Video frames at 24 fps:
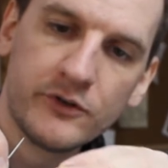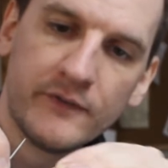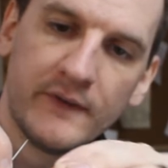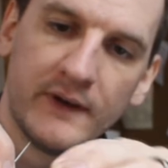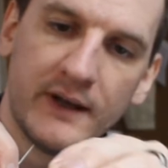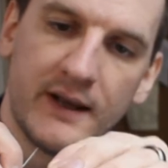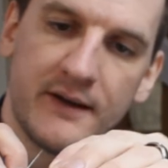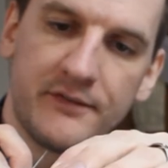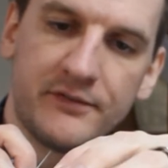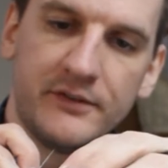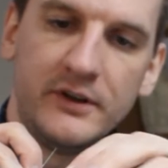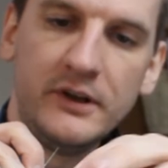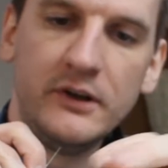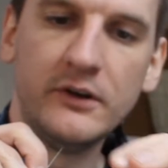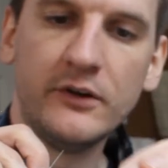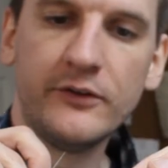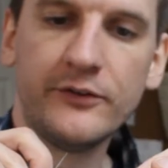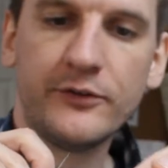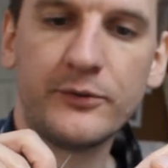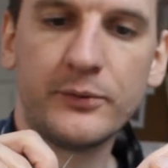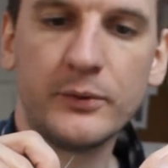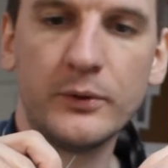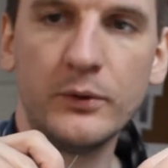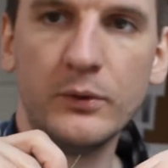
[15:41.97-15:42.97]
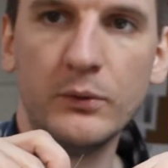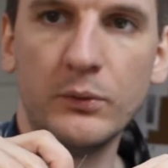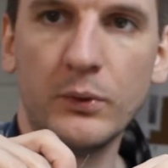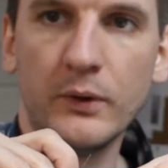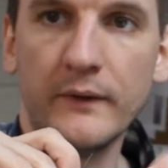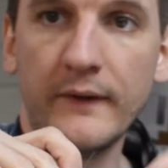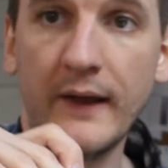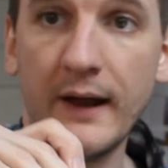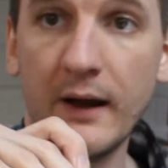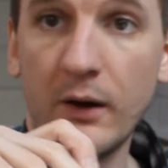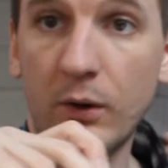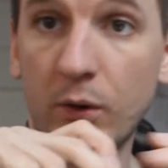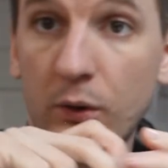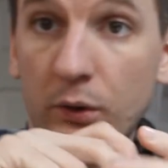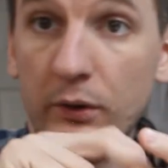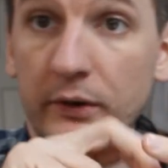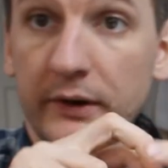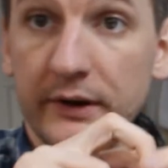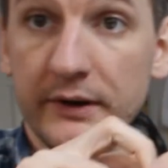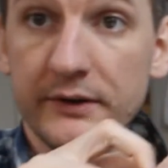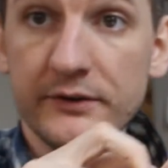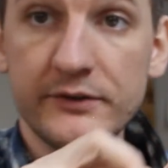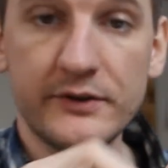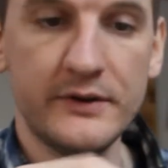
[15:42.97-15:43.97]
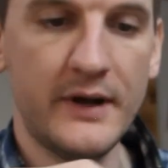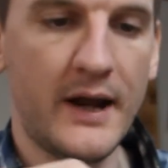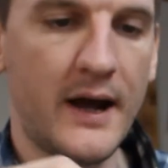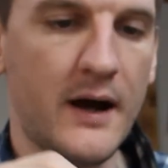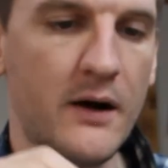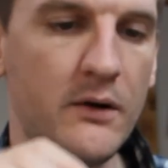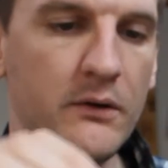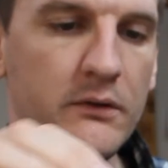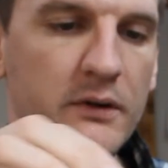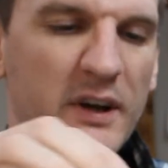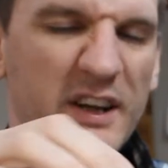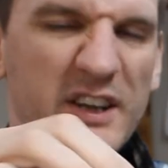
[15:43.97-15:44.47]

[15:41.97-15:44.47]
the left needle through where that hole is now,